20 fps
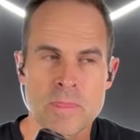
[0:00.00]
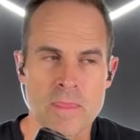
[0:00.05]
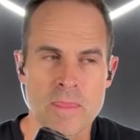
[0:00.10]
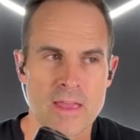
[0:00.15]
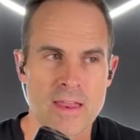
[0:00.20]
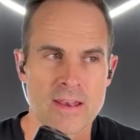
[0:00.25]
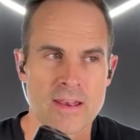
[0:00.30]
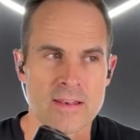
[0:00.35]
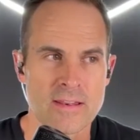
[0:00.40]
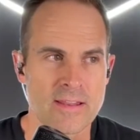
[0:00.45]

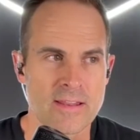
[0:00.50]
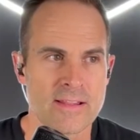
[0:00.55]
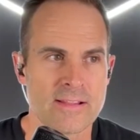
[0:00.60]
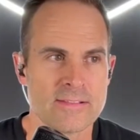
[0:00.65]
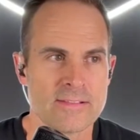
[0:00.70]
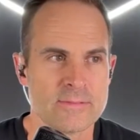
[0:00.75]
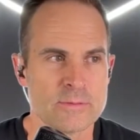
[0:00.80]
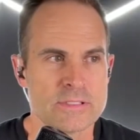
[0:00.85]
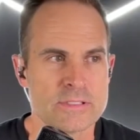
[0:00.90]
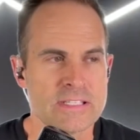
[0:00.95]
And
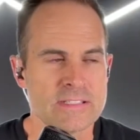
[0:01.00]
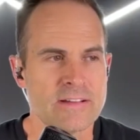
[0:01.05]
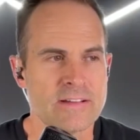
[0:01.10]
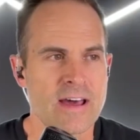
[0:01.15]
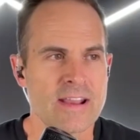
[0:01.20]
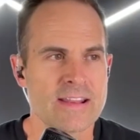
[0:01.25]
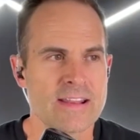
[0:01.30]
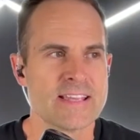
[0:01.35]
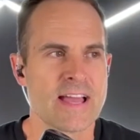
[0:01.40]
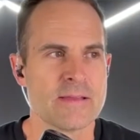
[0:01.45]
we see a
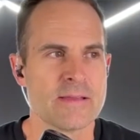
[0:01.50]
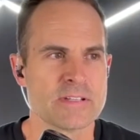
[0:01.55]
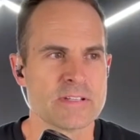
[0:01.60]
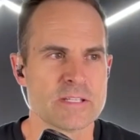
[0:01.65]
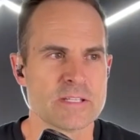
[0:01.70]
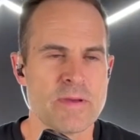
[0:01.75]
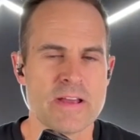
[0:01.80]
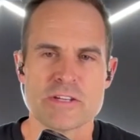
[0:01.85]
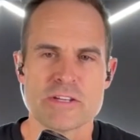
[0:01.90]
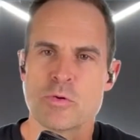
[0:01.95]
lot of times,
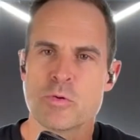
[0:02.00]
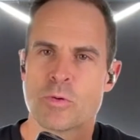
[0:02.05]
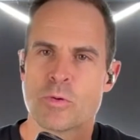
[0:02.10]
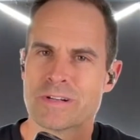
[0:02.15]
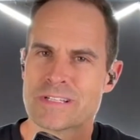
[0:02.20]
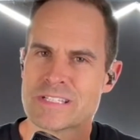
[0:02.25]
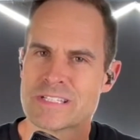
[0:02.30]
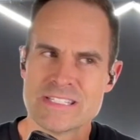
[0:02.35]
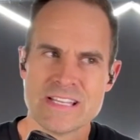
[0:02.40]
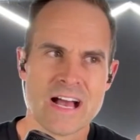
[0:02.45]
especially when we're
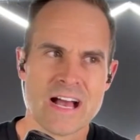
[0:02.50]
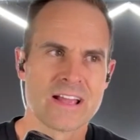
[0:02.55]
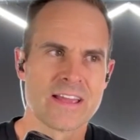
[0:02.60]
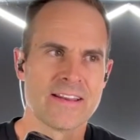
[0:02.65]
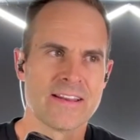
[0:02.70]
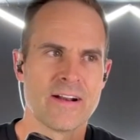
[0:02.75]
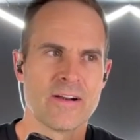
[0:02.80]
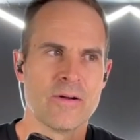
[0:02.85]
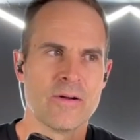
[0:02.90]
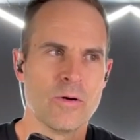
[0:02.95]
stuck
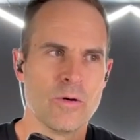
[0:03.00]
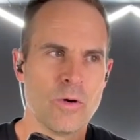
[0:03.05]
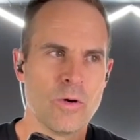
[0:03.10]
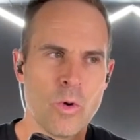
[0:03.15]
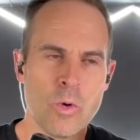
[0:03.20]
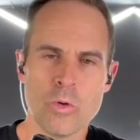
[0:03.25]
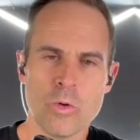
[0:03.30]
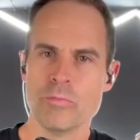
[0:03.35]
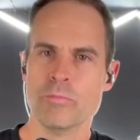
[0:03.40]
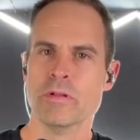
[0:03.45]
in our
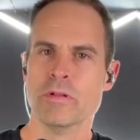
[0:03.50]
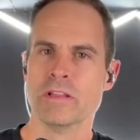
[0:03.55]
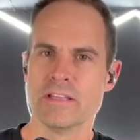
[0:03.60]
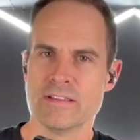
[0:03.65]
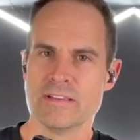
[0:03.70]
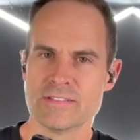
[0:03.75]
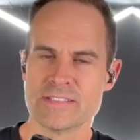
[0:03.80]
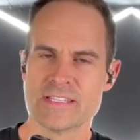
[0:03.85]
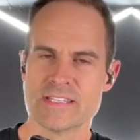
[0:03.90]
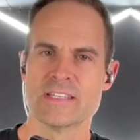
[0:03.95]
old
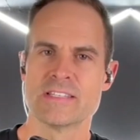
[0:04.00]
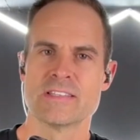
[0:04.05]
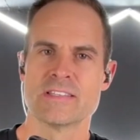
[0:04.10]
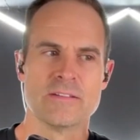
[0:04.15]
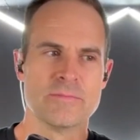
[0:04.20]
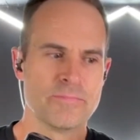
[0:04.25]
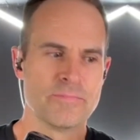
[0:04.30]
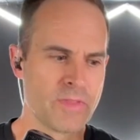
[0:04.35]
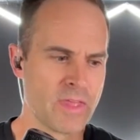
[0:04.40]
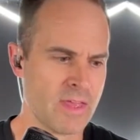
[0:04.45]
belief
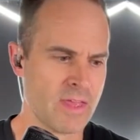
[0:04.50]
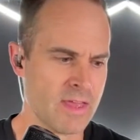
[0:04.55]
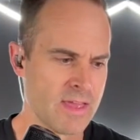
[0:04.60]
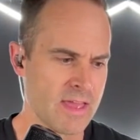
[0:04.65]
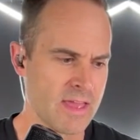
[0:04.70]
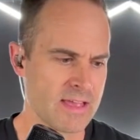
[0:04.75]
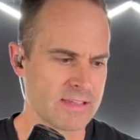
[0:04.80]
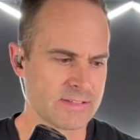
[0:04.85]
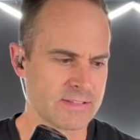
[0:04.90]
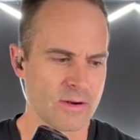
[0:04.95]
system
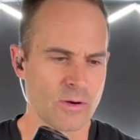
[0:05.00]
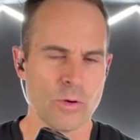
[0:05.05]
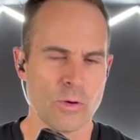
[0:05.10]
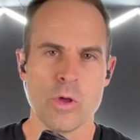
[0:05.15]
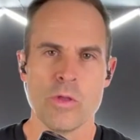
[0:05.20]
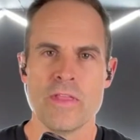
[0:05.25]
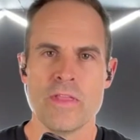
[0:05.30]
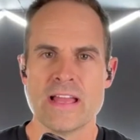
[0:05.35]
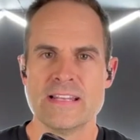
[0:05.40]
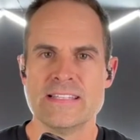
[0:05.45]
as our
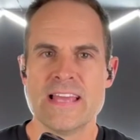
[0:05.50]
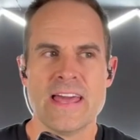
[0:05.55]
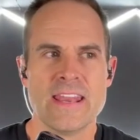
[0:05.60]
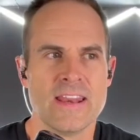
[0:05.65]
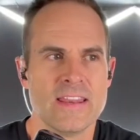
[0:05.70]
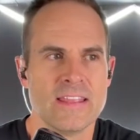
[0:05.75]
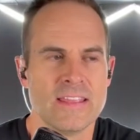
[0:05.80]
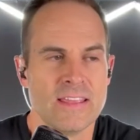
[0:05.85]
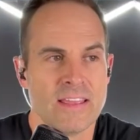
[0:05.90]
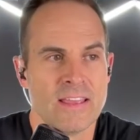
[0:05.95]
old
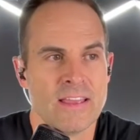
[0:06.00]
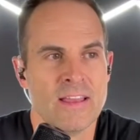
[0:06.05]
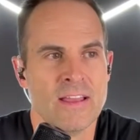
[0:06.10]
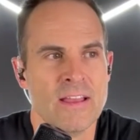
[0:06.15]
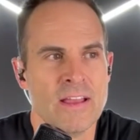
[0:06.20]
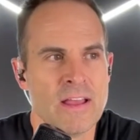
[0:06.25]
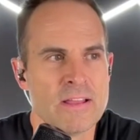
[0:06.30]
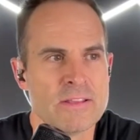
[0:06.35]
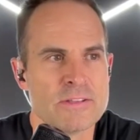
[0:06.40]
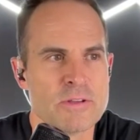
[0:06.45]
identity,
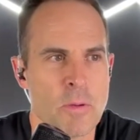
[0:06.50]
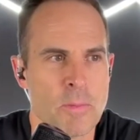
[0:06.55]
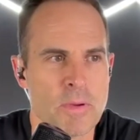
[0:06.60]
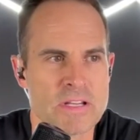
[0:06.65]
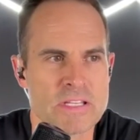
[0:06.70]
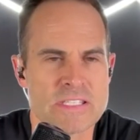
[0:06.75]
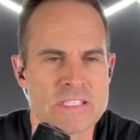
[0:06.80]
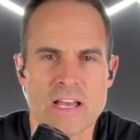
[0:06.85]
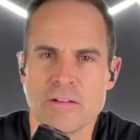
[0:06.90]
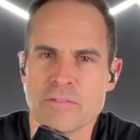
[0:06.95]
so
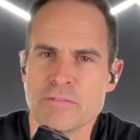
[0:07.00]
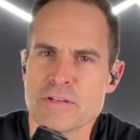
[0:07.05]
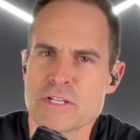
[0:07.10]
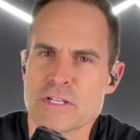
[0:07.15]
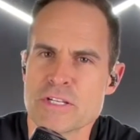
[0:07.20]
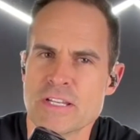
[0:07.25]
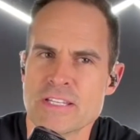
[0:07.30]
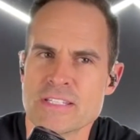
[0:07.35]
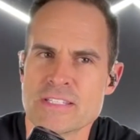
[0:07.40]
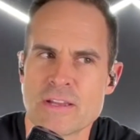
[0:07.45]
much
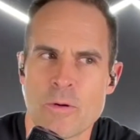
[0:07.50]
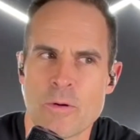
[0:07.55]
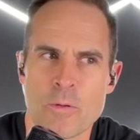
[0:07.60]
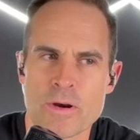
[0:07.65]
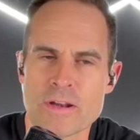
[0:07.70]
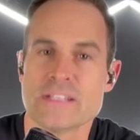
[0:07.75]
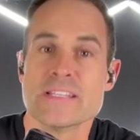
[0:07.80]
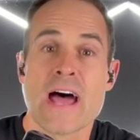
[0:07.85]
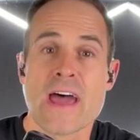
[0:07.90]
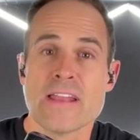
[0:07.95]
selfishness
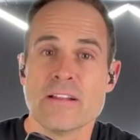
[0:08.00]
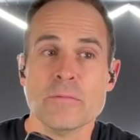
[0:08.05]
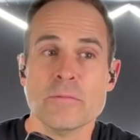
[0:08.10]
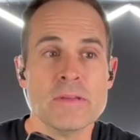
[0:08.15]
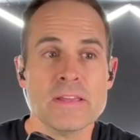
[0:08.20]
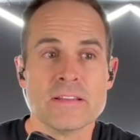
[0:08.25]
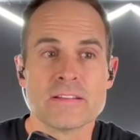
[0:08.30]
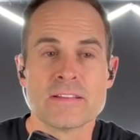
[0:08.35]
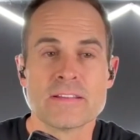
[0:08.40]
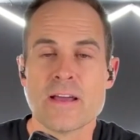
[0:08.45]
or
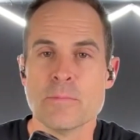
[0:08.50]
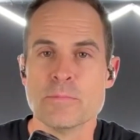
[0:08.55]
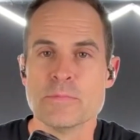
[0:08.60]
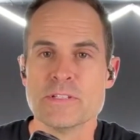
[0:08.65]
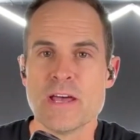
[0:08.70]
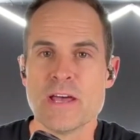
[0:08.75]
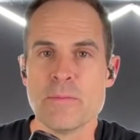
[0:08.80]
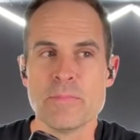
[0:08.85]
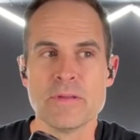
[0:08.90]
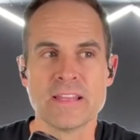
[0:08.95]
entitlement comes
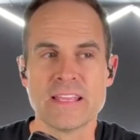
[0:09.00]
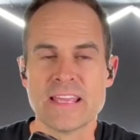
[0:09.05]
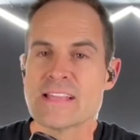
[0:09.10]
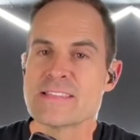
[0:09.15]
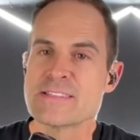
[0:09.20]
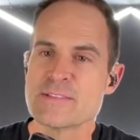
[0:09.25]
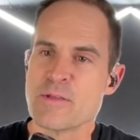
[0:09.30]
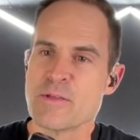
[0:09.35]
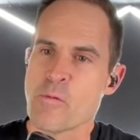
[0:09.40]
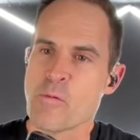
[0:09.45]
up and
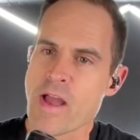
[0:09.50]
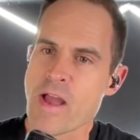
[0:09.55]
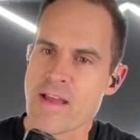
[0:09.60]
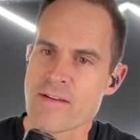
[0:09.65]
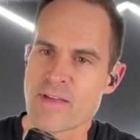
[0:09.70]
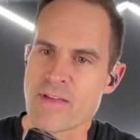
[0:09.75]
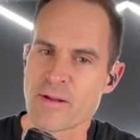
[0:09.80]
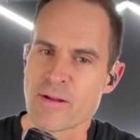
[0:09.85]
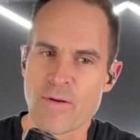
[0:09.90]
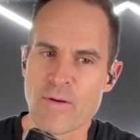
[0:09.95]
gets in the way of
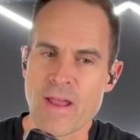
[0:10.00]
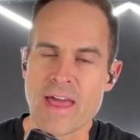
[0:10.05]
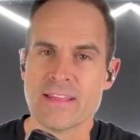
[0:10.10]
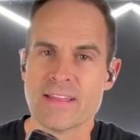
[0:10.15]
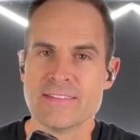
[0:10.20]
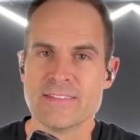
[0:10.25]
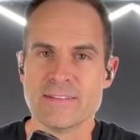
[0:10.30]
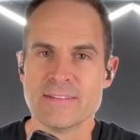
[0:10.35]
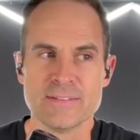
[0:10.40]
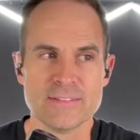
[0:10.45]
that
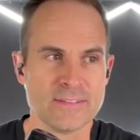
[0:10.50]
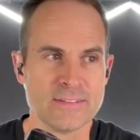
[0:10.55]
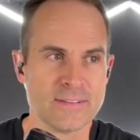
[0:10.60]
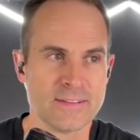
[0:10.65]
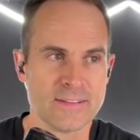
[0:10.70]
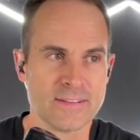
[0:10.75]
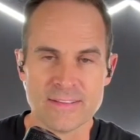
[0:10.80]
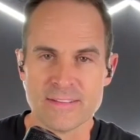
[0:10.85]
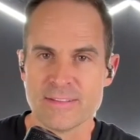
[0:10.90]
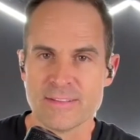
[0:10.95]
gratitude.
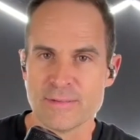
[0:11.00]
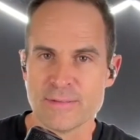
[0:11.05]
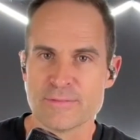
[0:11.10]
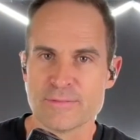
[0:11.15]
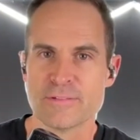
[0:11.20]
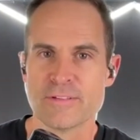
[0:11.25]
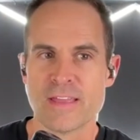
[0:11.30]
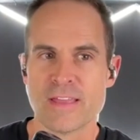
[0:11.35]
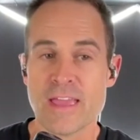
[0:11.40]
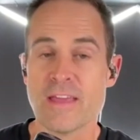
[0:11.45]
And you've
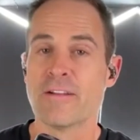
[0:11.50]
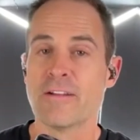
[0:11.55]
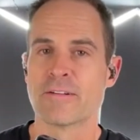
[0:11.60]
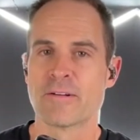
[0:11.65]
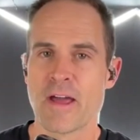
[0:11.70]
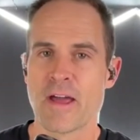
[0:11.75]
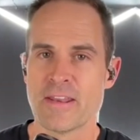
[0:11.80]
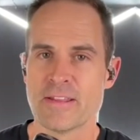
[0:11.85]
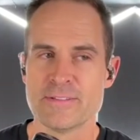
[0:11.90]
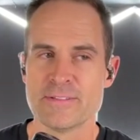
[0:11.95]
hit on
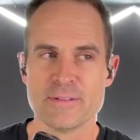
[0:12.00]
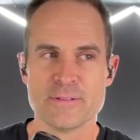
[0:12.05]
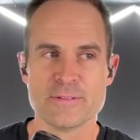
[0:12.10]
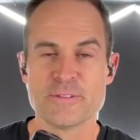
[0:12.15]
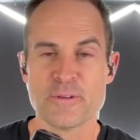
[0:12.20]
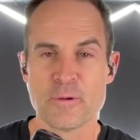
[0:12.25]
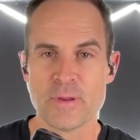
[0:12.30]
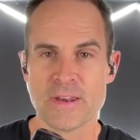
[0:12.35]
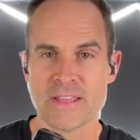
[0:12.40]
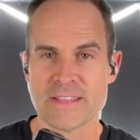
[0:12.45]
gratitude
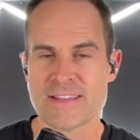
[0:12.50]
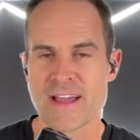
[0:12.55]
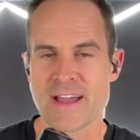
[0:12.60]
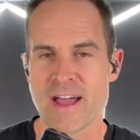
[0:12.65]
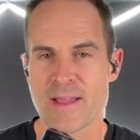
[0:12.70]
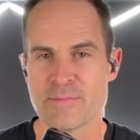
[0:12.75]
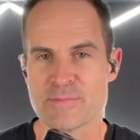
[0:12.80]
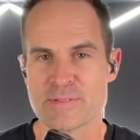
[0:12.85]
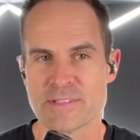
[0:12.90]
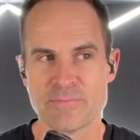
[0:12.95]
so many
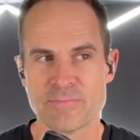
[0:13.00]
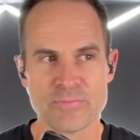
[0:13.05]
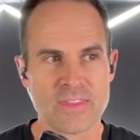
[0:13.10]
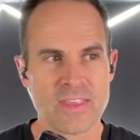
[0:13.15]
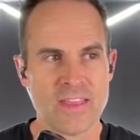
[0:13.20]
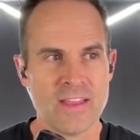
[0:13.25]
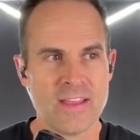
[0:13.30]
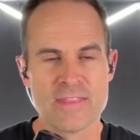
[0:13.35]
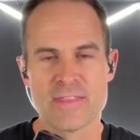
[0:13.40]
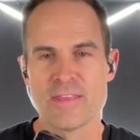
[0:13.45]
times. And
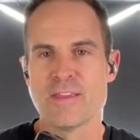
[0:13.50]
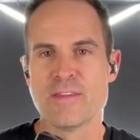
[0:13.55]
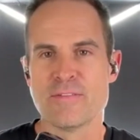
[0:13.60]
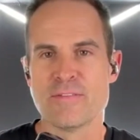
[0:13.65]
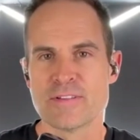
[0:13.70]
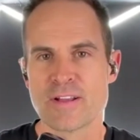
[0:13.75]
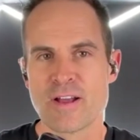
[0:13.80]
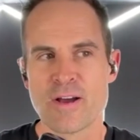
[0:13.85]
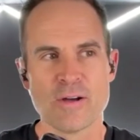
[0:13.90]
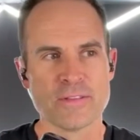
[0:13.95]
I think you
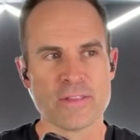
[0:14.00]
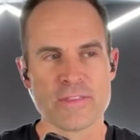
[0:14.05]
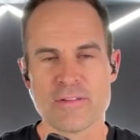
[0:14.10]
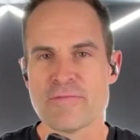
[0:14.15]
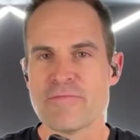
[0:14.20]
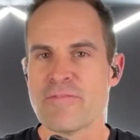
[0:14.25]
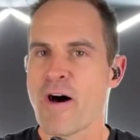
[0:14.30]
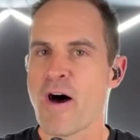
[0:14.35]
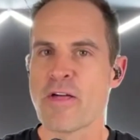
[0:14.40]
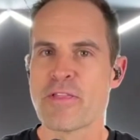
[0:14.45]
even called it the
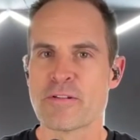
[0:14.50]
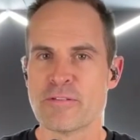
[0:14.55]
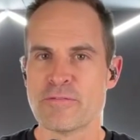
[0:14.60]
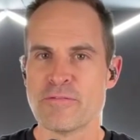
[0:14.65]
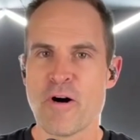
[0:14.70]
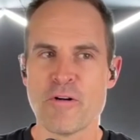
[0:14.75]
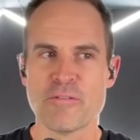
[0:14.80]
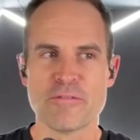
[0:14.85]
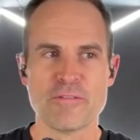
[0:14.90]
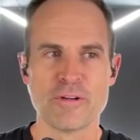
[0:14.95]
father of
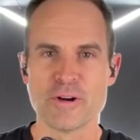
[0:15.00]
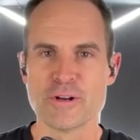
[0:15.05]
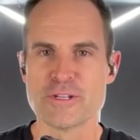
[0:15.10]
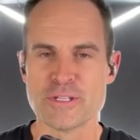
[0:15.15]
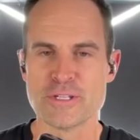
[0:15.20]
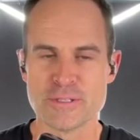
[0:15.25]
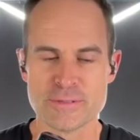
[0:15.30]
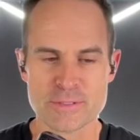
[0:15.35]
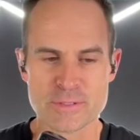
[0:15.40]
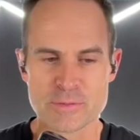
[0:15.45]
all
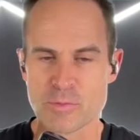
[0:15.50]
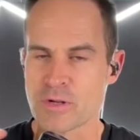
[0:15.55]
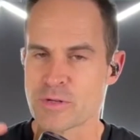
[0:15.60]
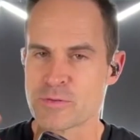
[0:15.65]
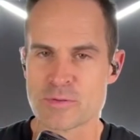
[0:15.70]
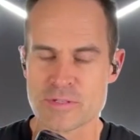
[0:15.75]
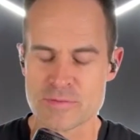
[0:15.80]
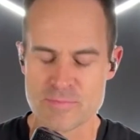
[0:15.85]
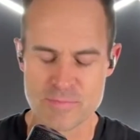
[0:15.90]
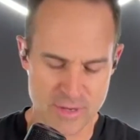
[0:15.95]
virtues, which
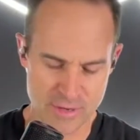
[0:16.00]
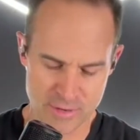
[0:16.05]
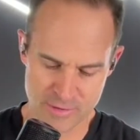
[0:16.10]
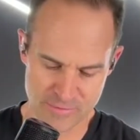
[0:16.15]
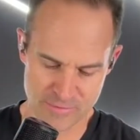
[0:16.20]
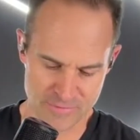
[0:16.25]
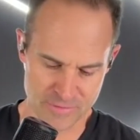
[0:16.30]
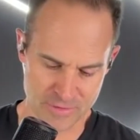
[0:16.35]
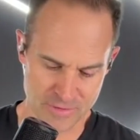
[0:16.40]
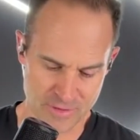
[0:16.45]
was
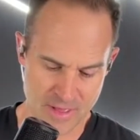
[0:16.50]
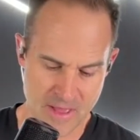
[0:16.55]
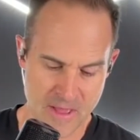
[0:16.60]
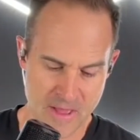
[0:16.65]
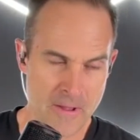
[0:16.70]
beautiful.